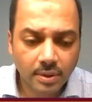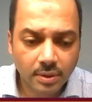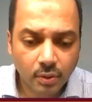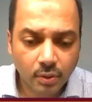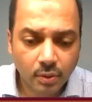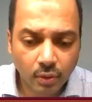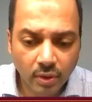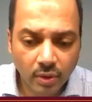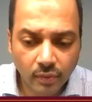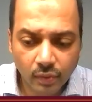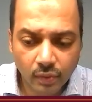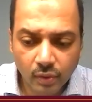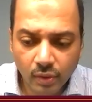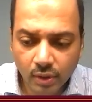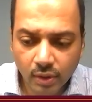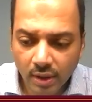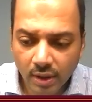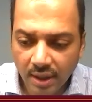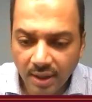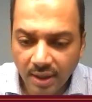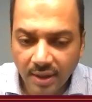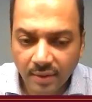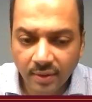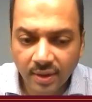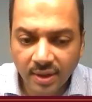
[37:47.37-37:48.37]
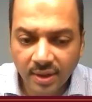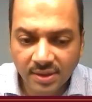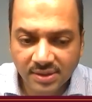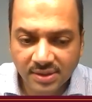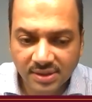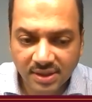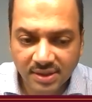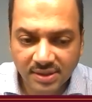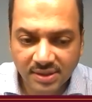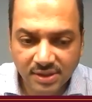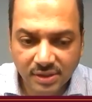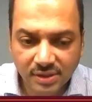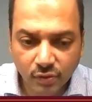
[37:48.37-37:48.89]
to give you a high level
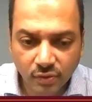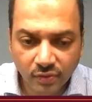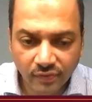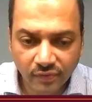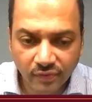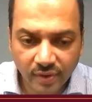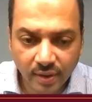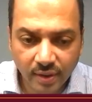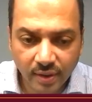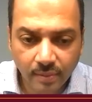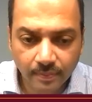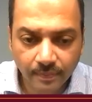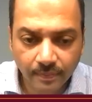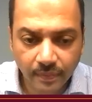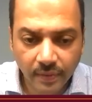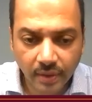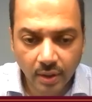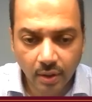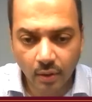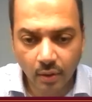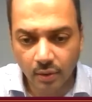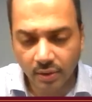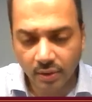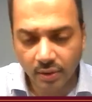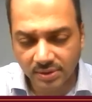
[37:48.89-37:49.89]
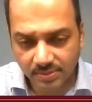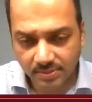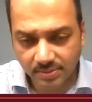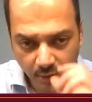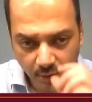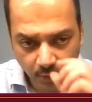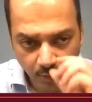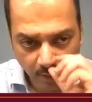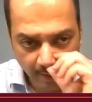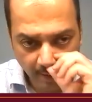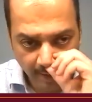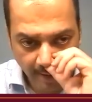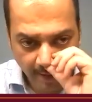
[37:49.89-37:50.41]
insights into the fund, how it's been
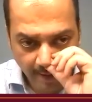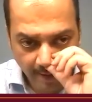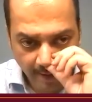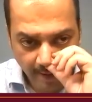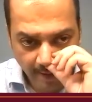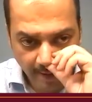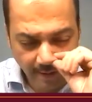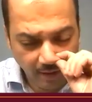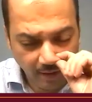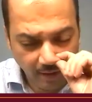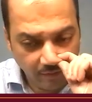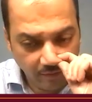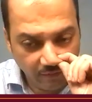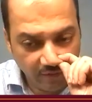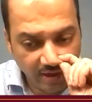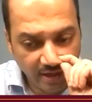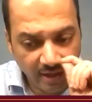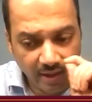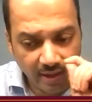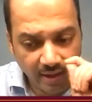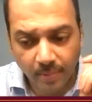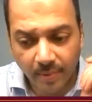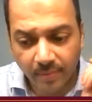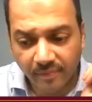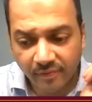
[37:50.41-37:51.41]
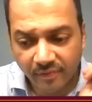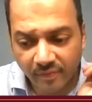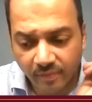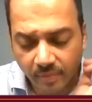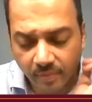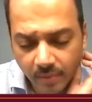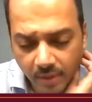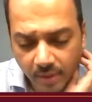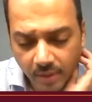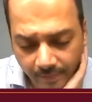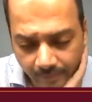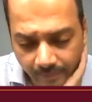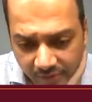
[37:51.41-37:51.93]
doing. We did
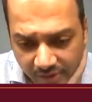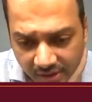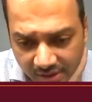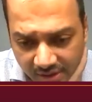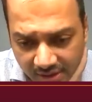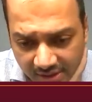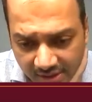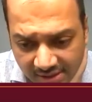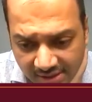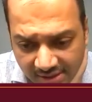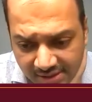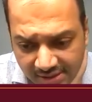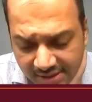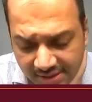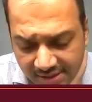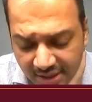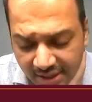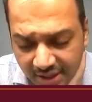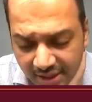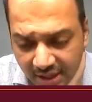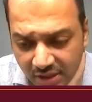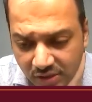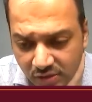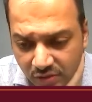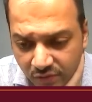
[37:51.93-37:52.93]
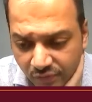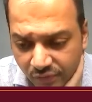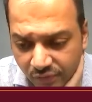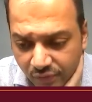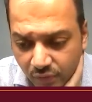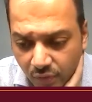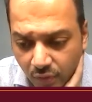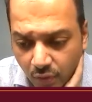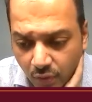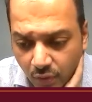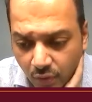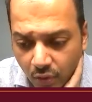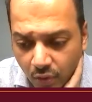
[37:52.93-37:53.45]
this is data as
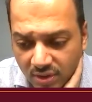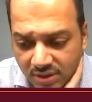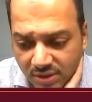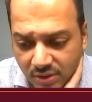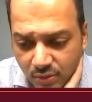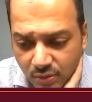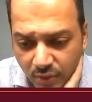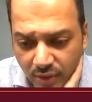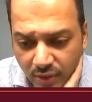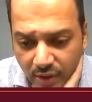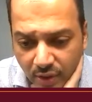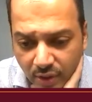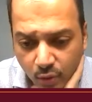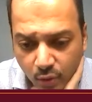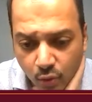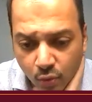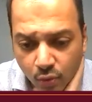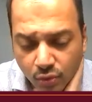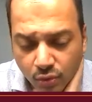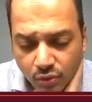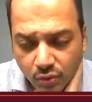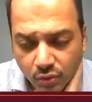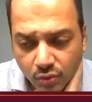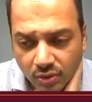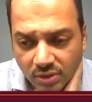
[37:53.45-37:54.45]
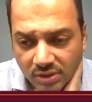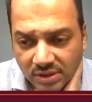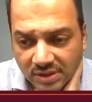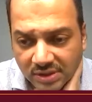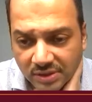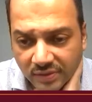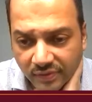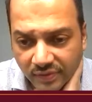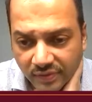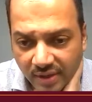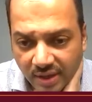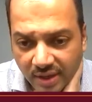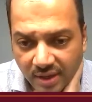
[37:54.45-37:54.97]
of August 22, so this is
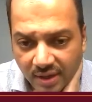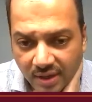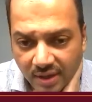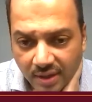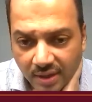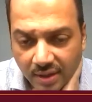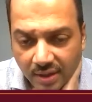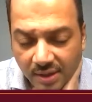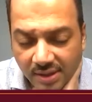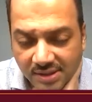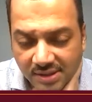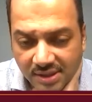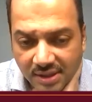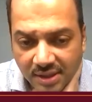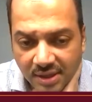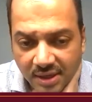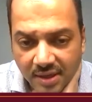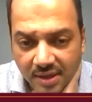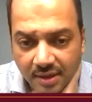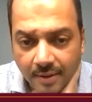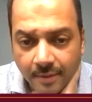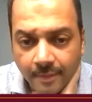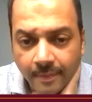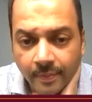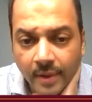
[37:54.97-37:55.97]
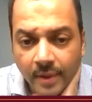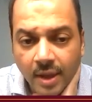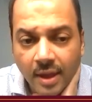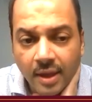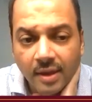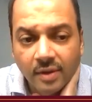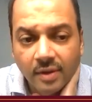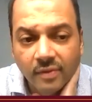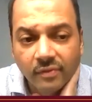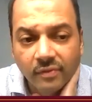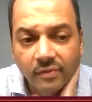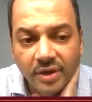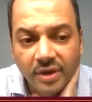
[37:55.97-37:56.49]
a very recent data.
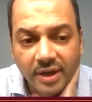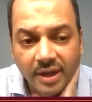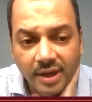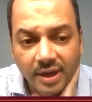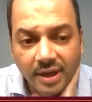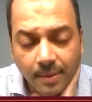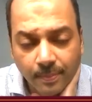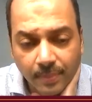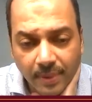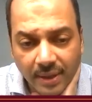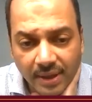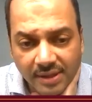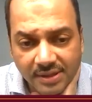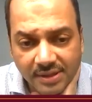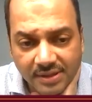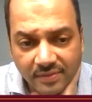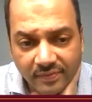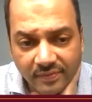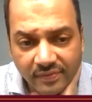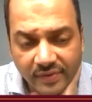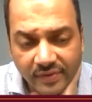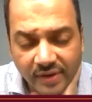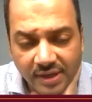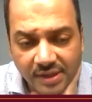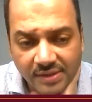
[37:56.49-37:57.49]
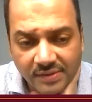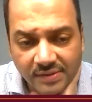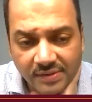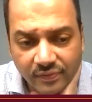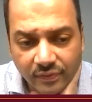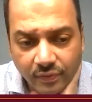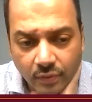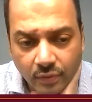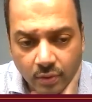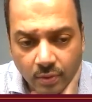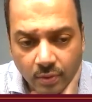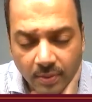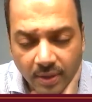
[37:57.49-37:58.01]
We did a comparison, friends,
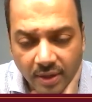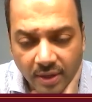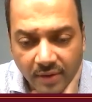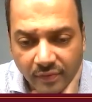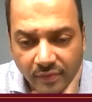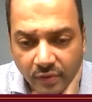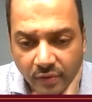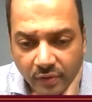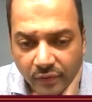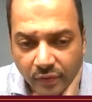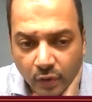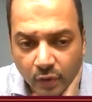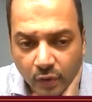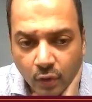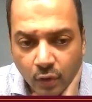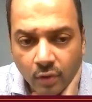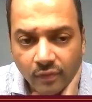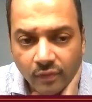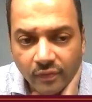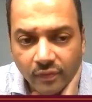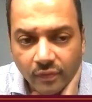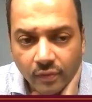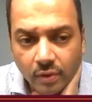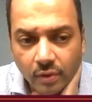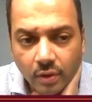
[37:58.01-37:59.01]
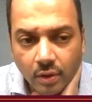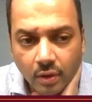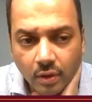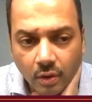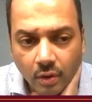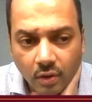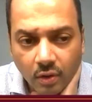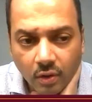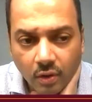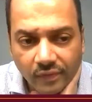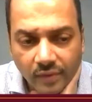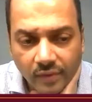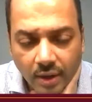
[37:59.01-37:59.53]
for benefit of you all,
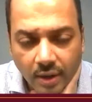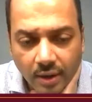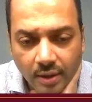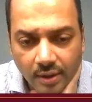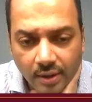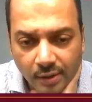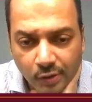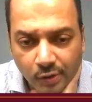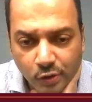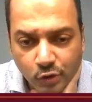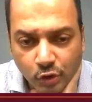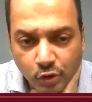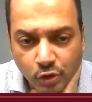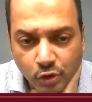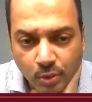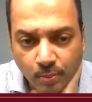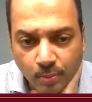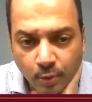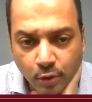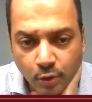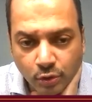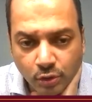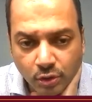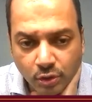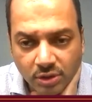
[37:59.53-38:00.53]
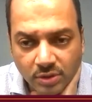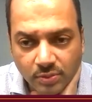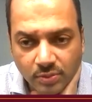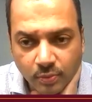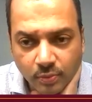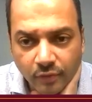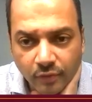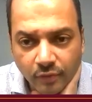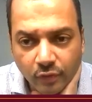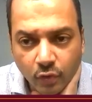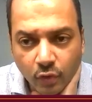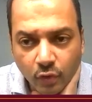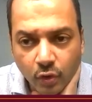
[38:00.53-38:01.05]
of our Renaissance Opportunities
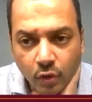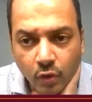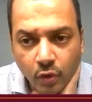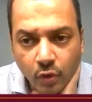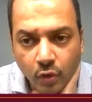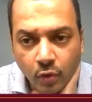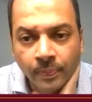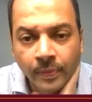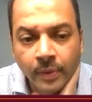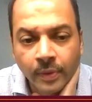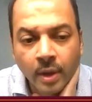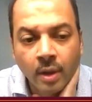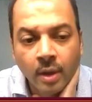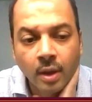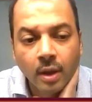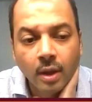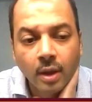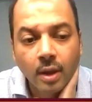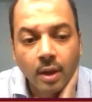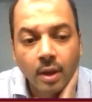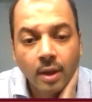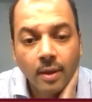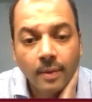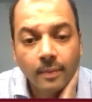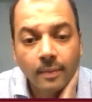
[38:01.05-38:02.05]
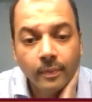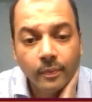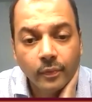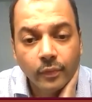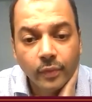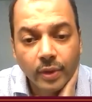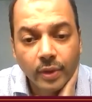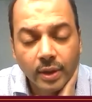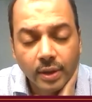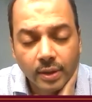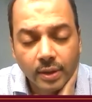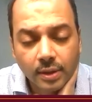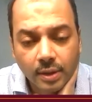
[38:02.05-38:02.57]
portfolio
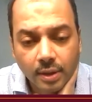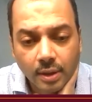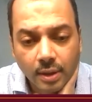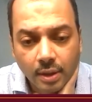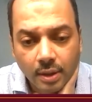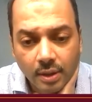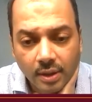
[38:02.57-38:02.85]
with